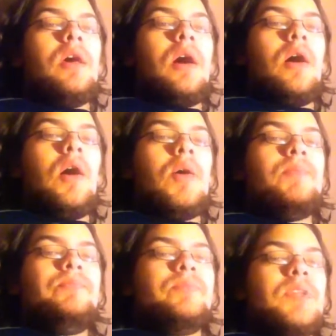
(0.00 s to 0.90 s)

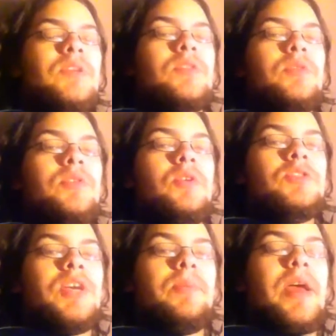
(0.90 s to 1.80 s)
Um, so you know,
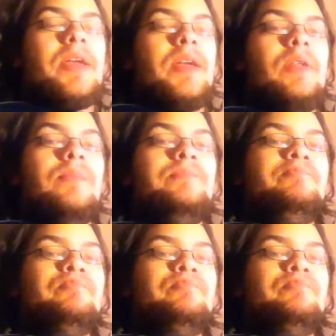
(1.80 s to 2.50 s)
check back in